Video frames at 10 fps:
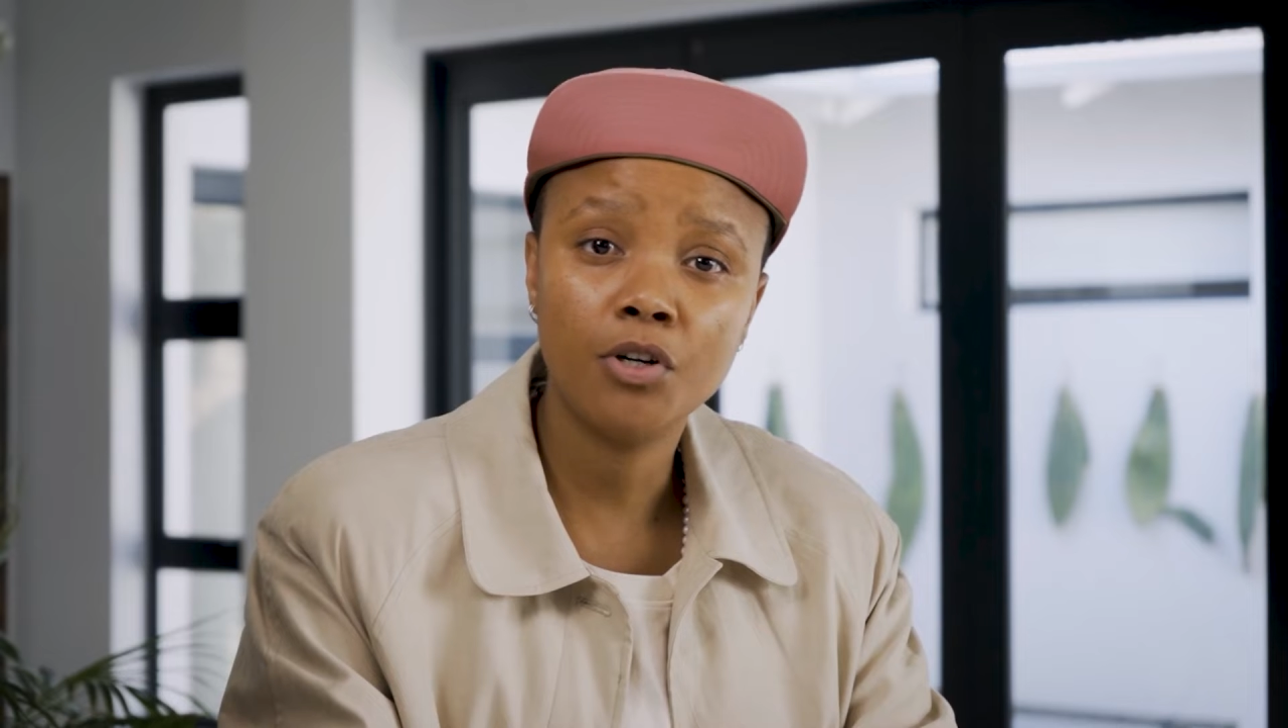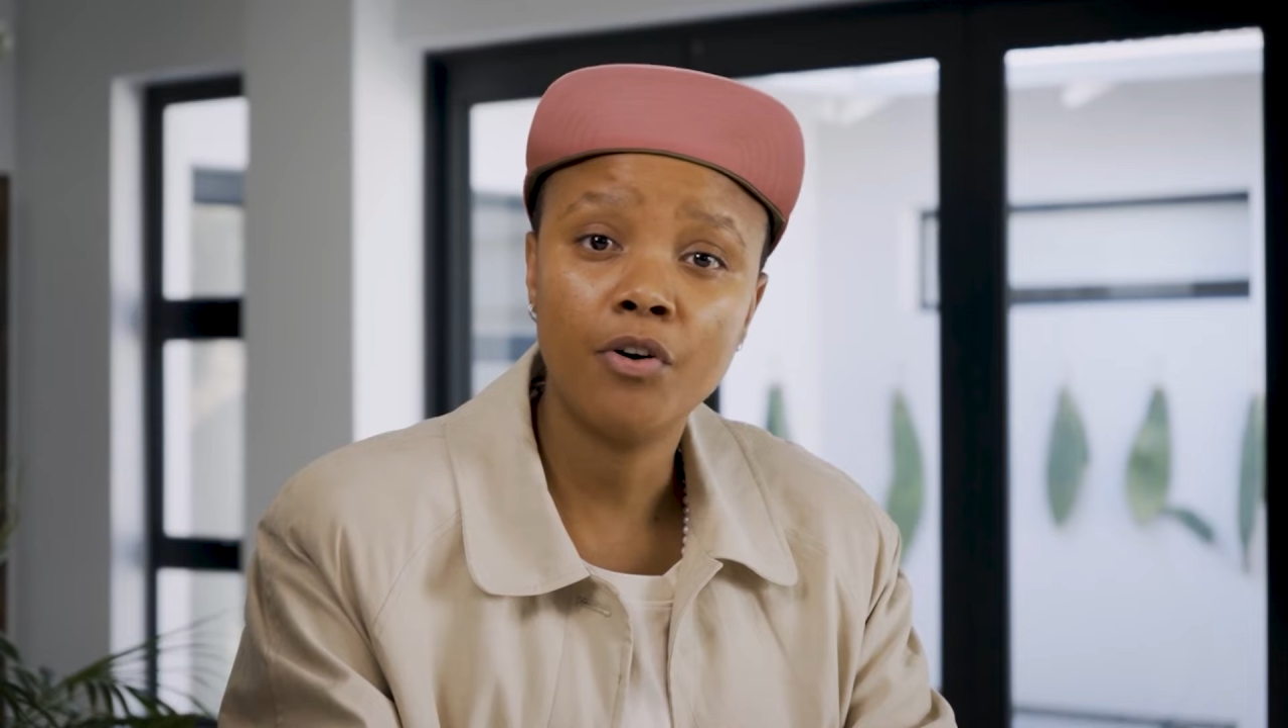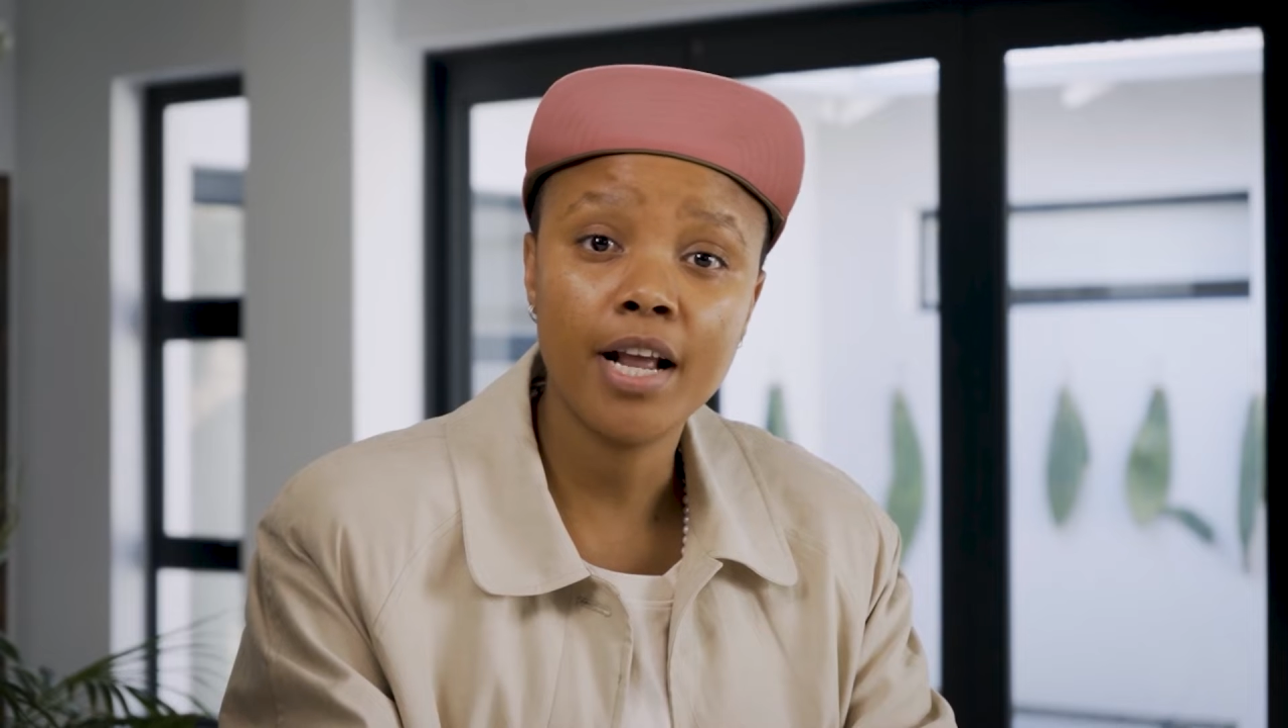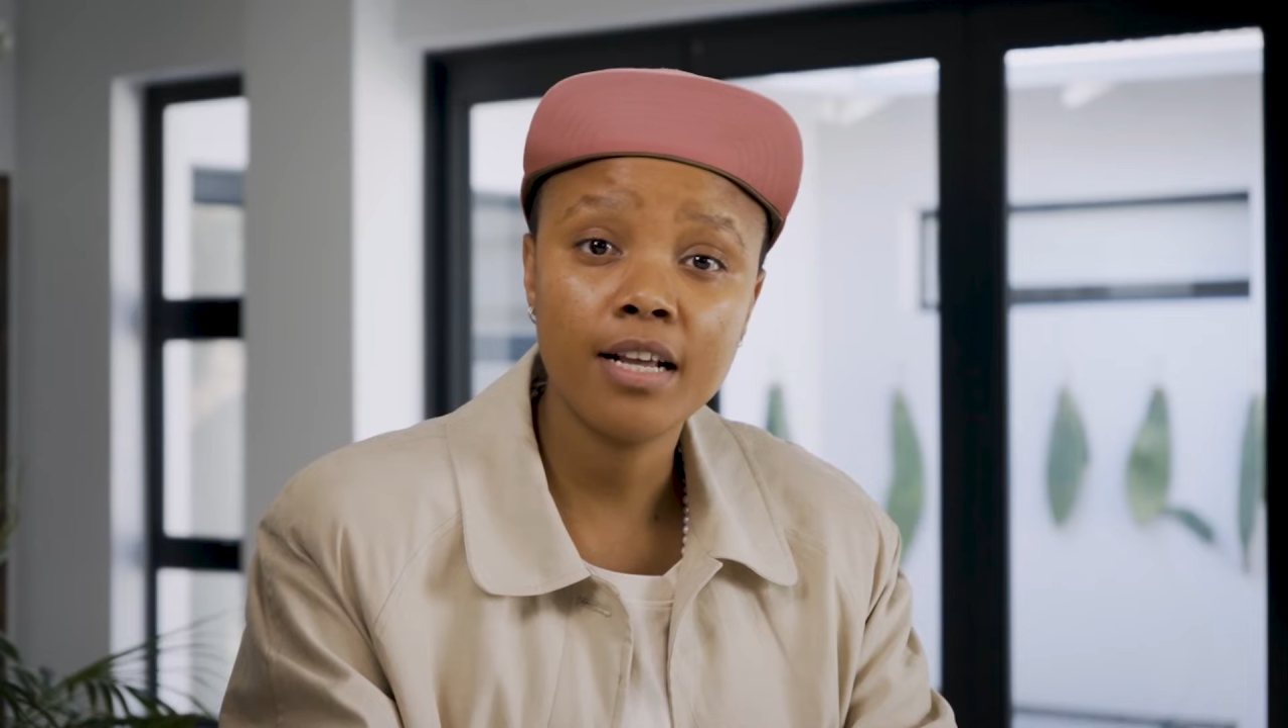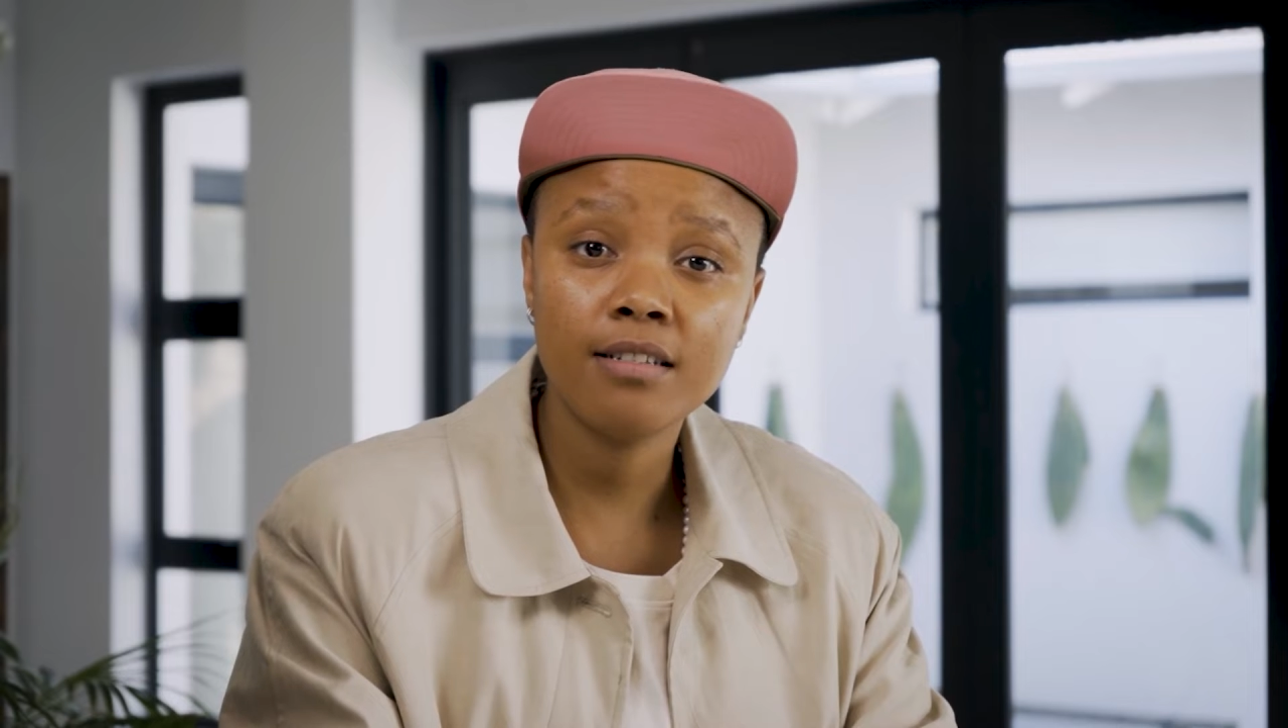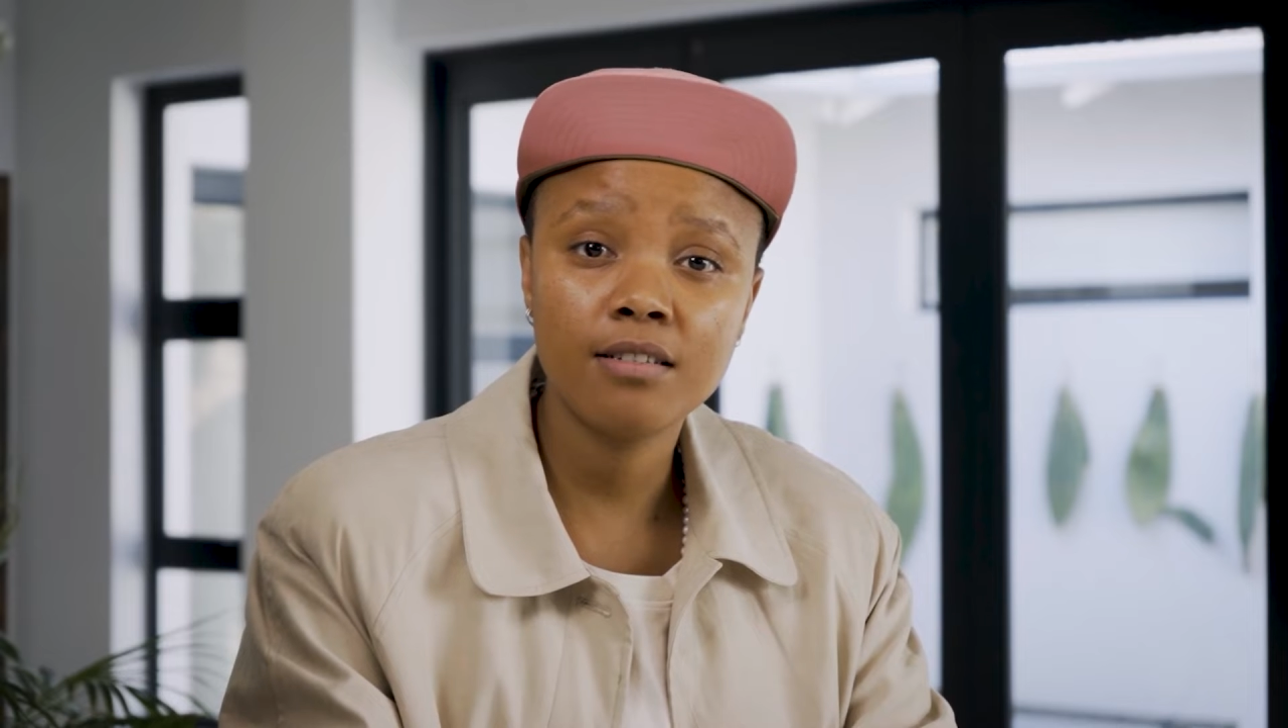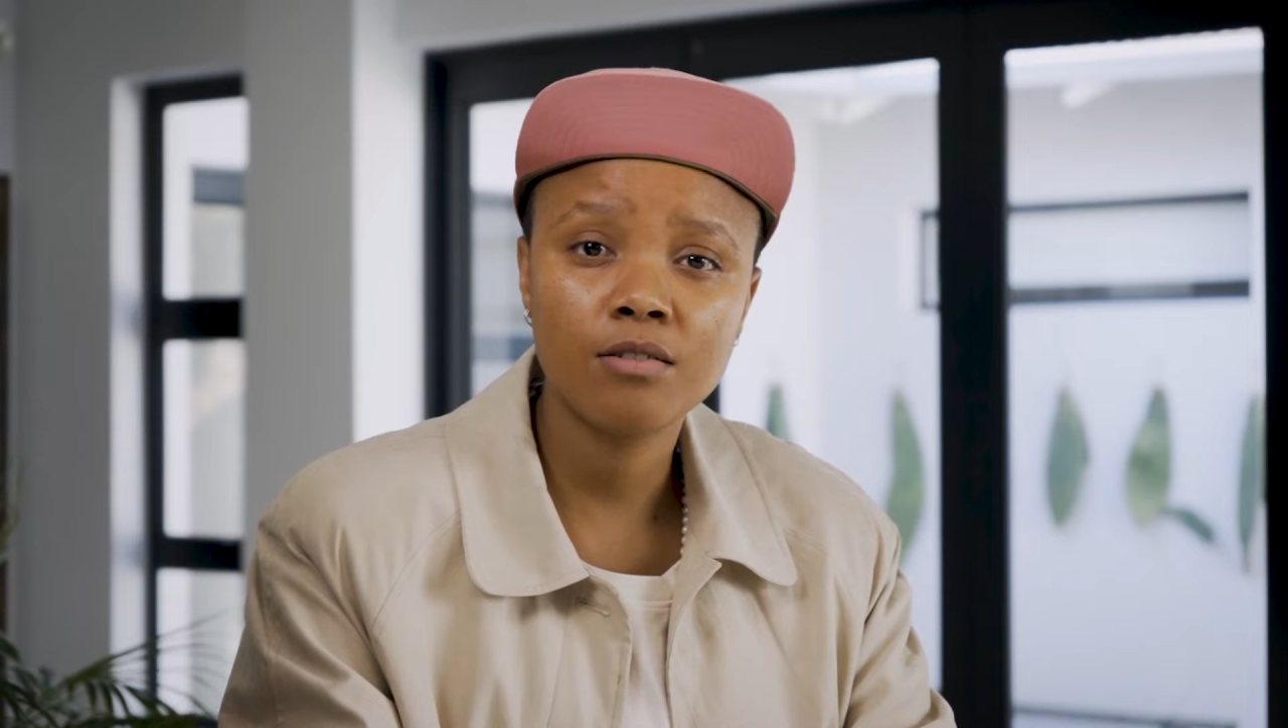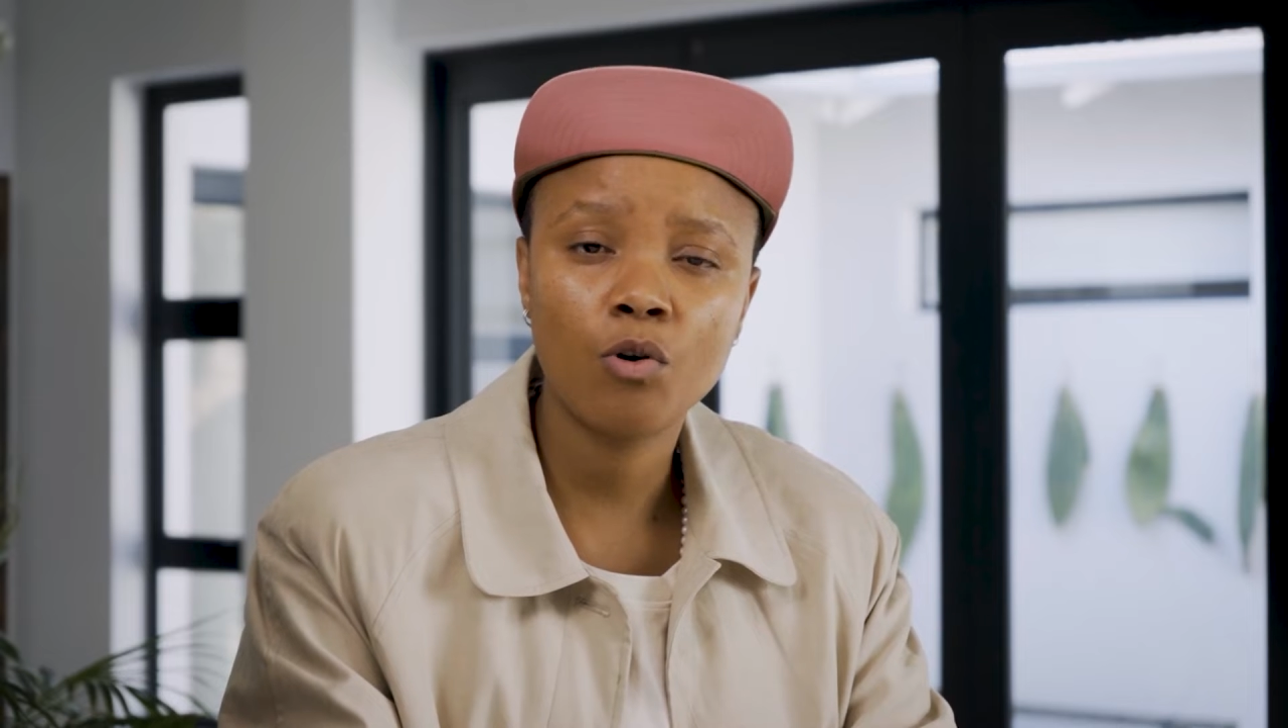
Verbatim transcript: erased,